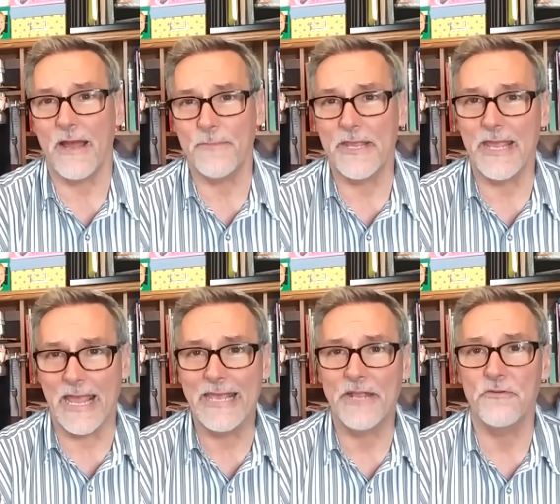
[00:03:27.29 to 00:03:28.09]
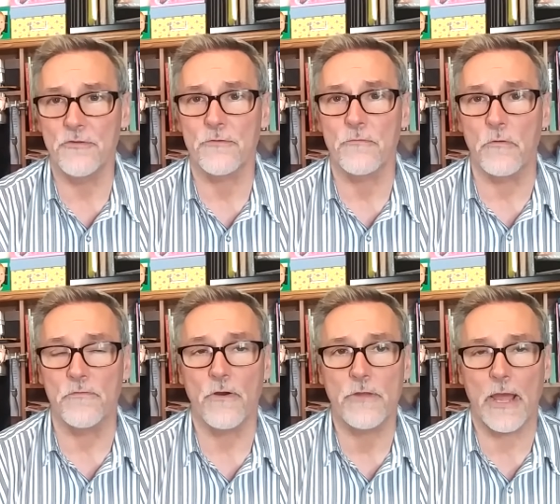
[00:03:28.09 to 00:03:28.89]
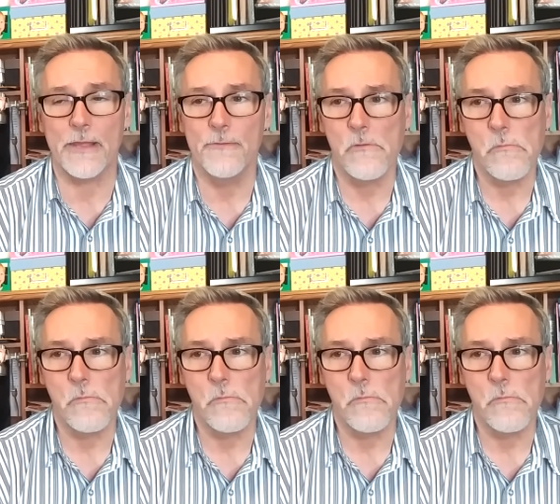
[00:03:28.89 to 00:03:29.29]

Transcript: i mean he, he can do the roof okay